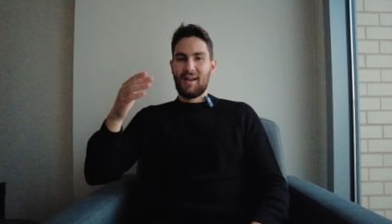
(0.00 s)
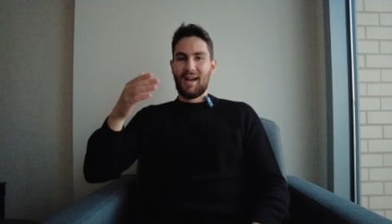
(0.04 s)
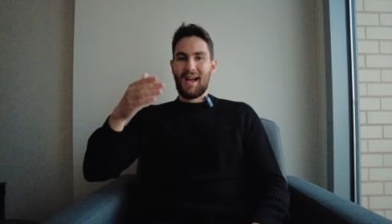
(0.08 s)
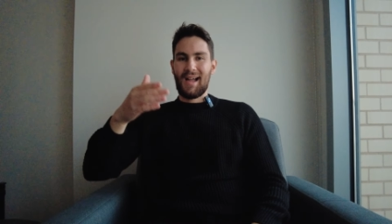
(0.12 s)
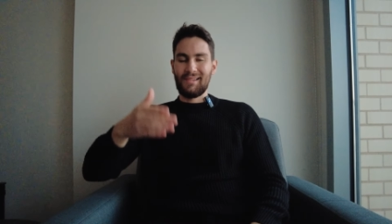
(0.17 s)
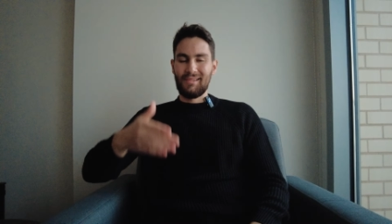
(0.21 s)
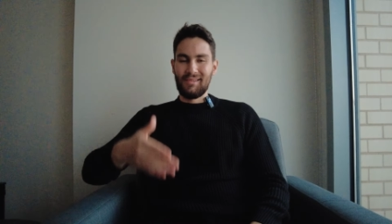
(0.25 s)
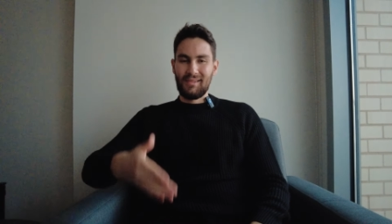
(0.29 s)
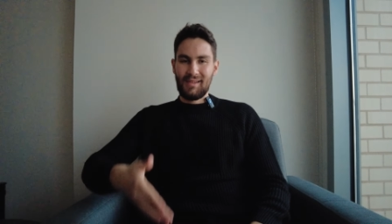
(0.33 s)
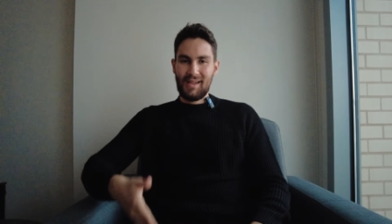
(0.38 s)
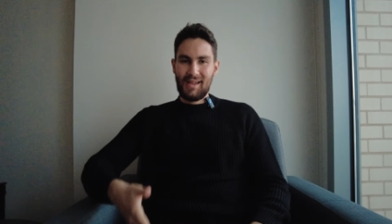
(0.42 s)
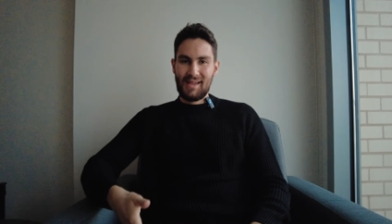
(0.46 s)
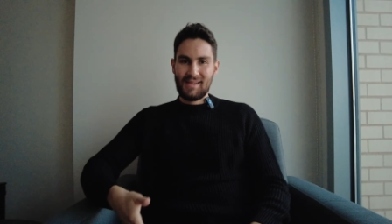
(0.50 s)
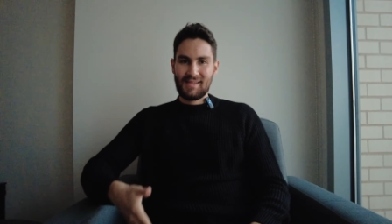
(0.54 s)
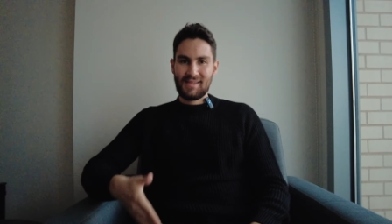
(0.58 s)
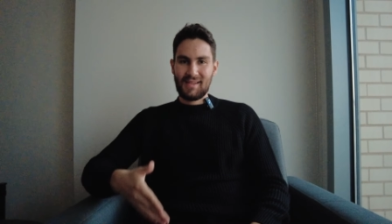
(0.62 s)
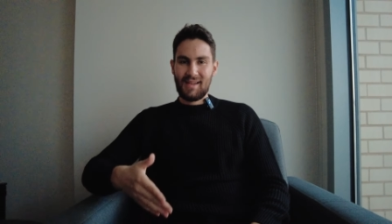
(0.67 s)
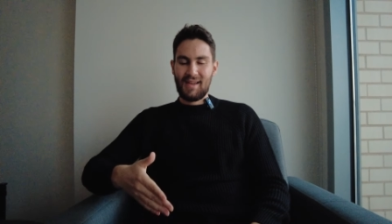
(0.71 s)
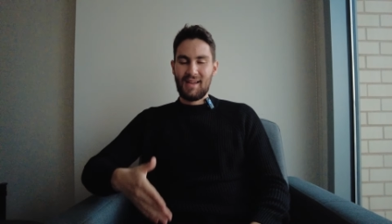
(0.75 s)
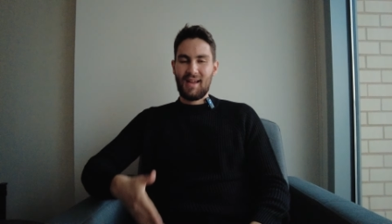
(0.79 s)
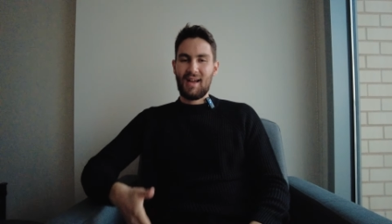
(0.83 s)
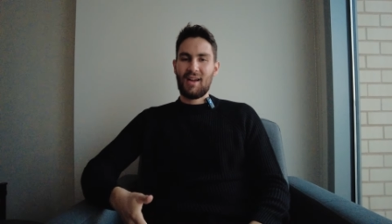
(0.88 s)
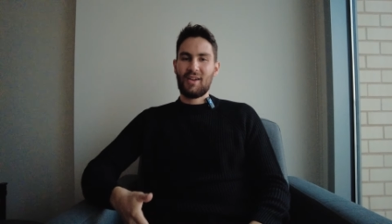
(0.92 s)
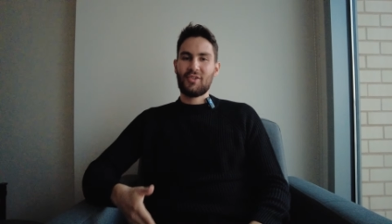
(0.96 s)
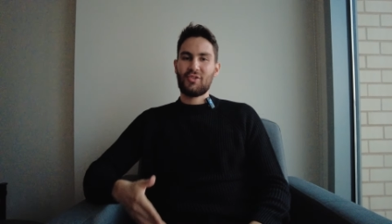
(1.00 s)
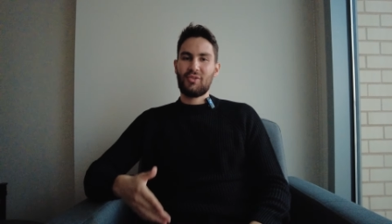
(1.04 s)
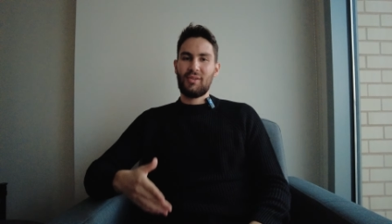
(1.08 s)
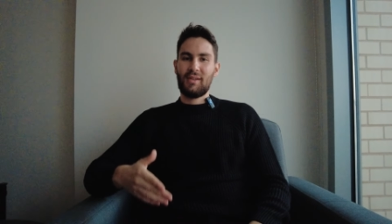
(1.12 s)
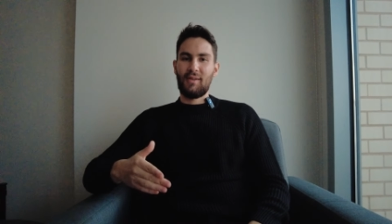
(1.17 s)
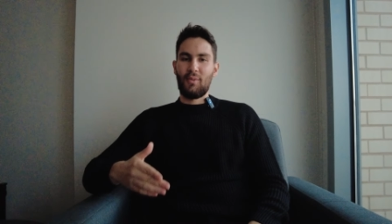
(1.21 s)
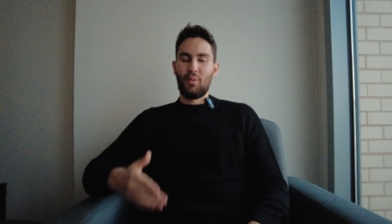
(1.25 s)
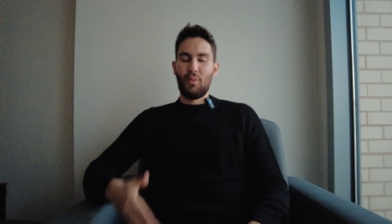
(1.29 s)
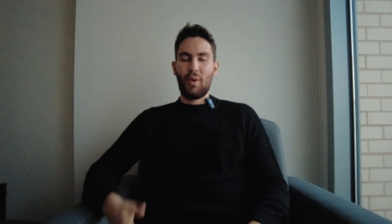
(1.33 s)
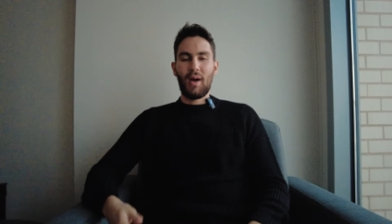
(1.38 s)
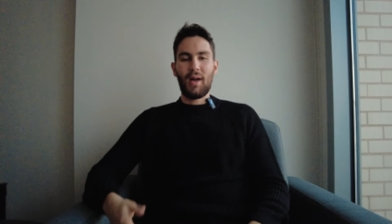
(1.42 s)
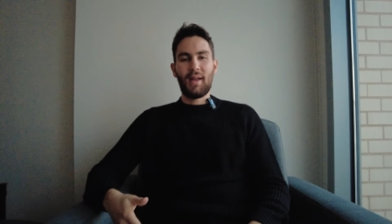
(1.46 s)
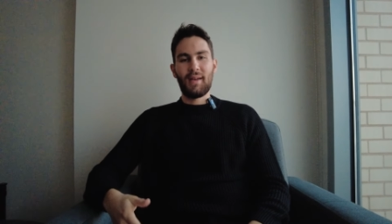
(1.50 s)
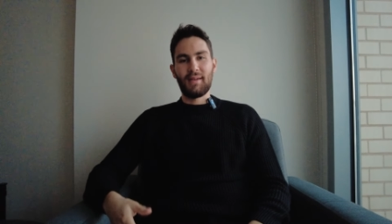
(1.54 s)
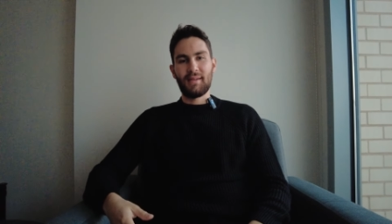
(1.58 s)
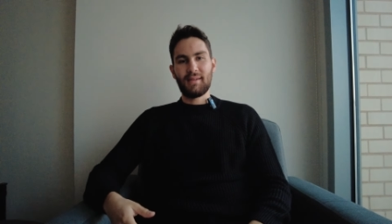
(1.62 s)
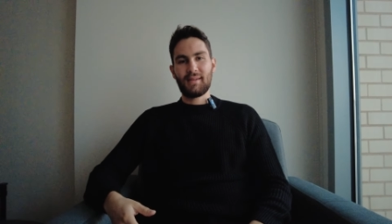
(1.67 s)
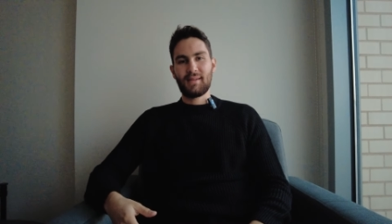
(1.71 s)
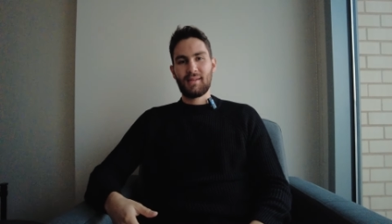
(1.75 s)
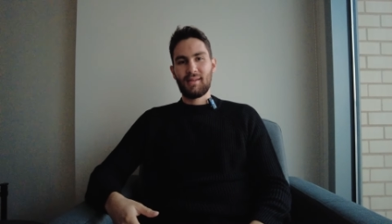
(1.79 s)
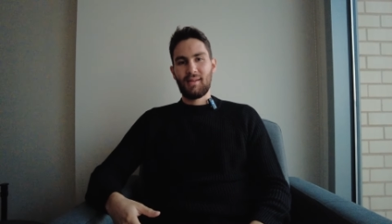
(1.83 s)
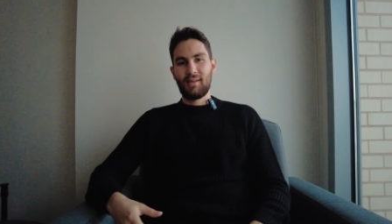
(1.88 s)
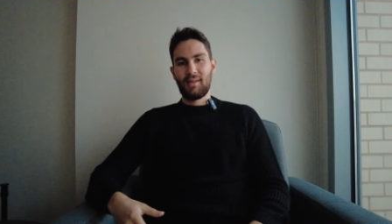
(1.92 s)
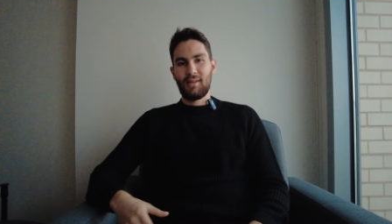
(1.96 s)
unless I actually
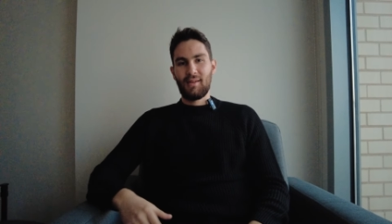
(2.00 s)
went